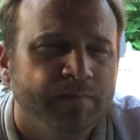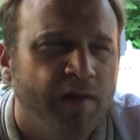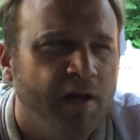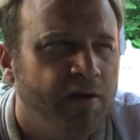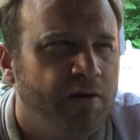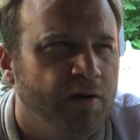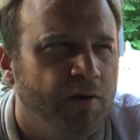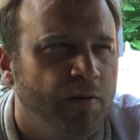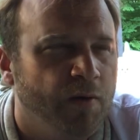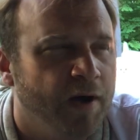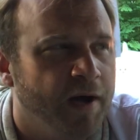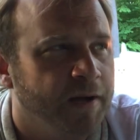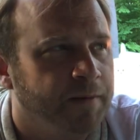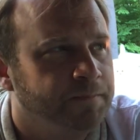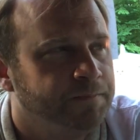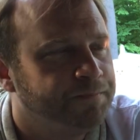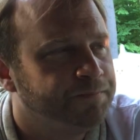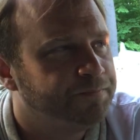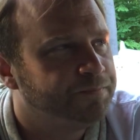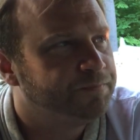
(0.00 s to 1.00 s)
I don't know why,
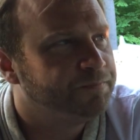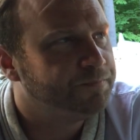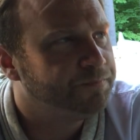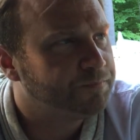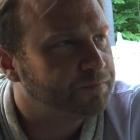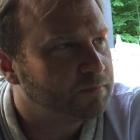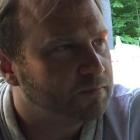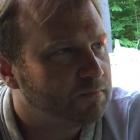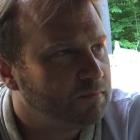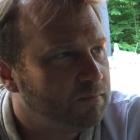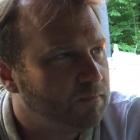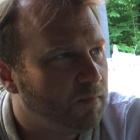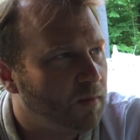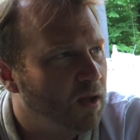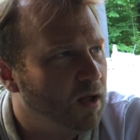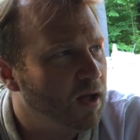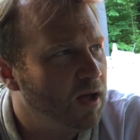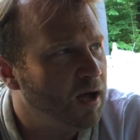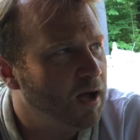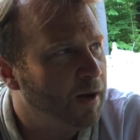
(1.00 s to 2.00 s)

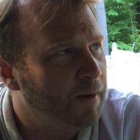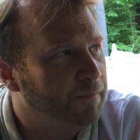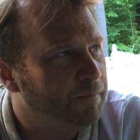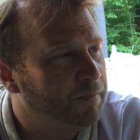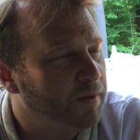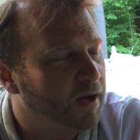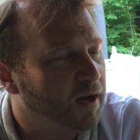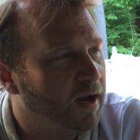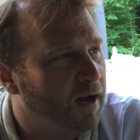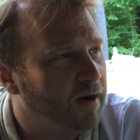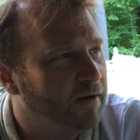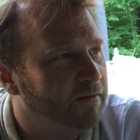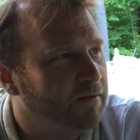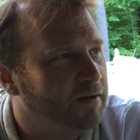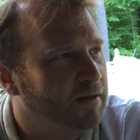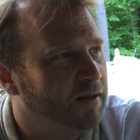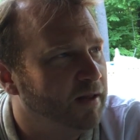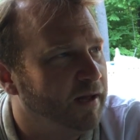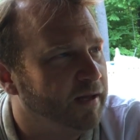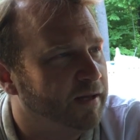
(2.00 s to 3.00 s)
but I
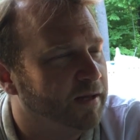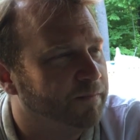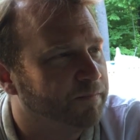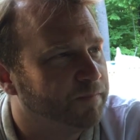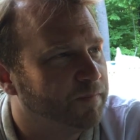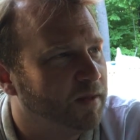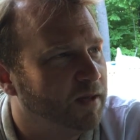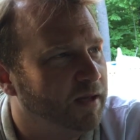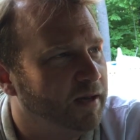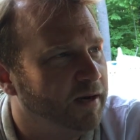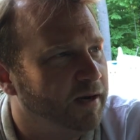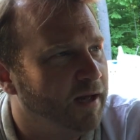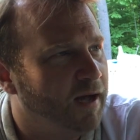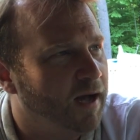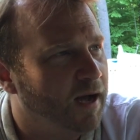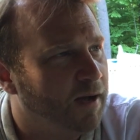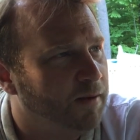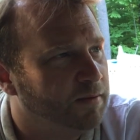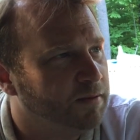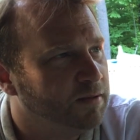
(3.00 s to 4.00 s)
really like it, and
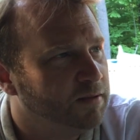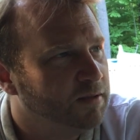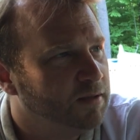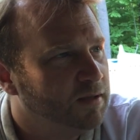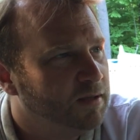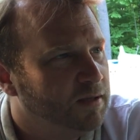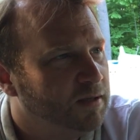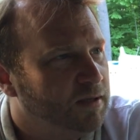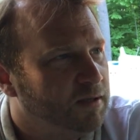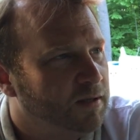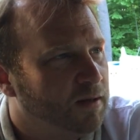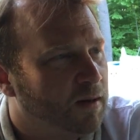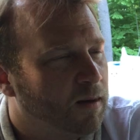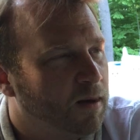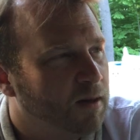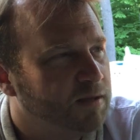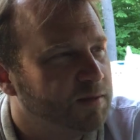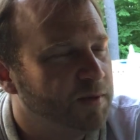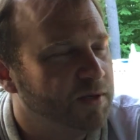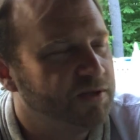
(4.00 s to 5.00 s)

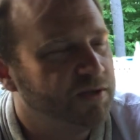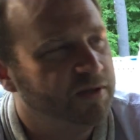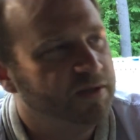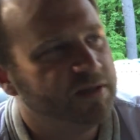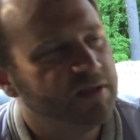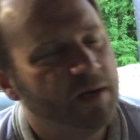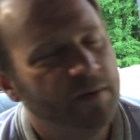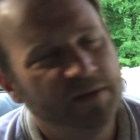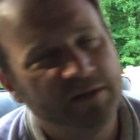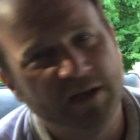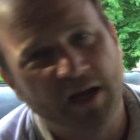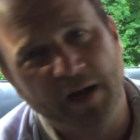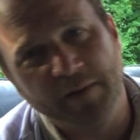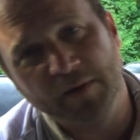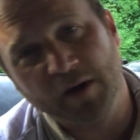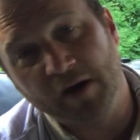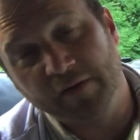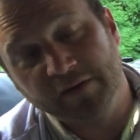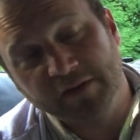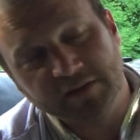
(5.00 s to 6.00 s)
especially in the summertime,
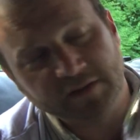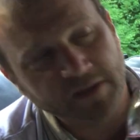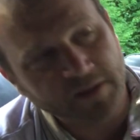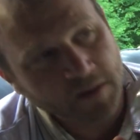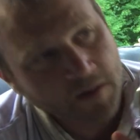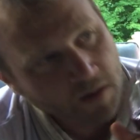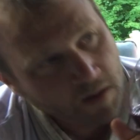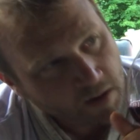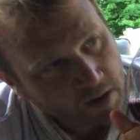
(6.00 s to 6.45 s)
obviously.